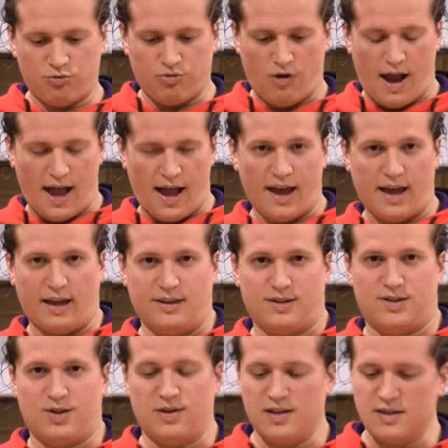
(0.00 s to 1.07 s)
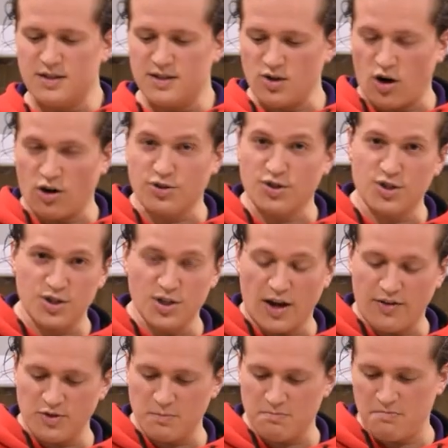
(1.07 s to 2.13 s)
right, so this is our
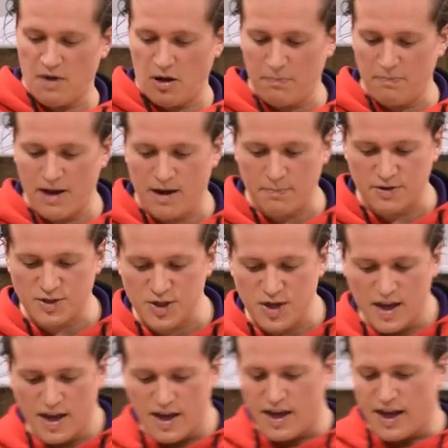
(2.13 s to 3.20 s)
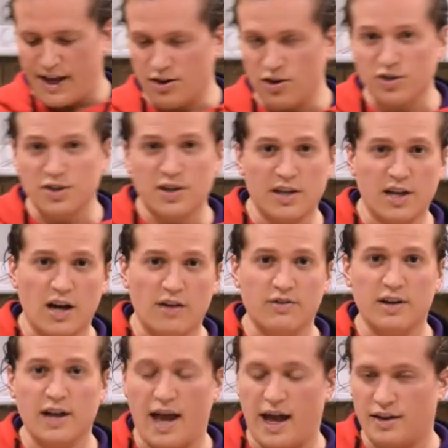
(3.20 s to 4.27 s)
stuffed bell peppers. I cooked it in the
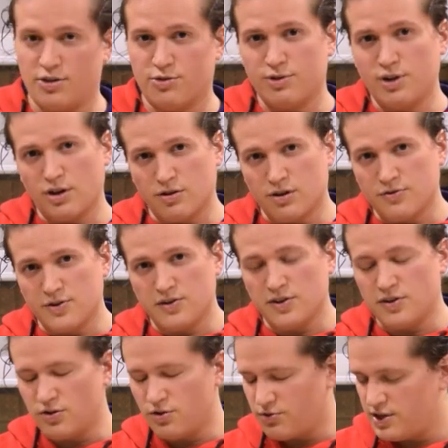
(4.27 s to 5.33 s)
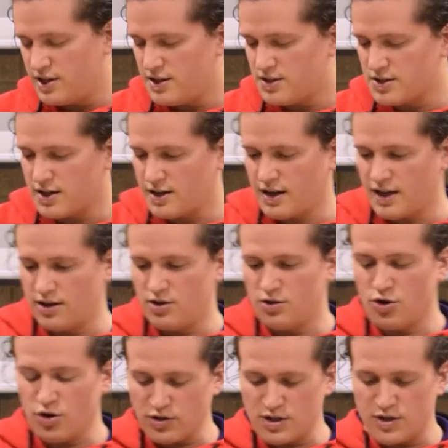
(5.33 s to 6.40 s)
oven at 350 degrees and I
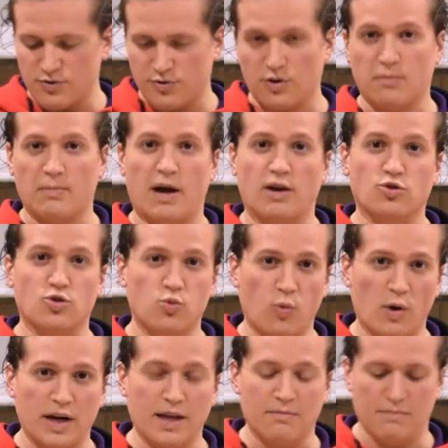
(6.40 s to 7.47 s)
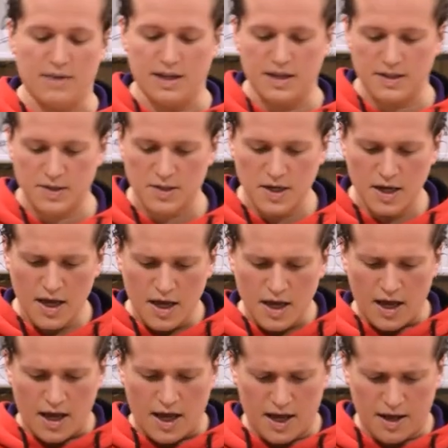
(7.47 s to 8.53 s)
cooked it for about 20 minutes.
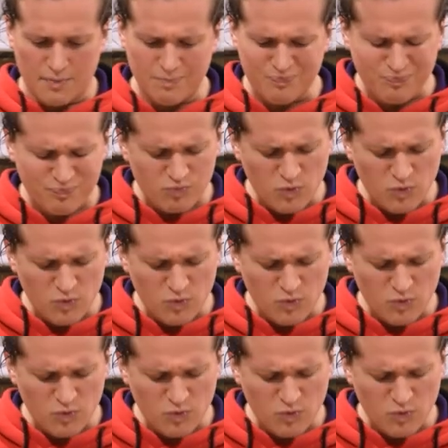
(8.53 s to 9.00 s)
Um,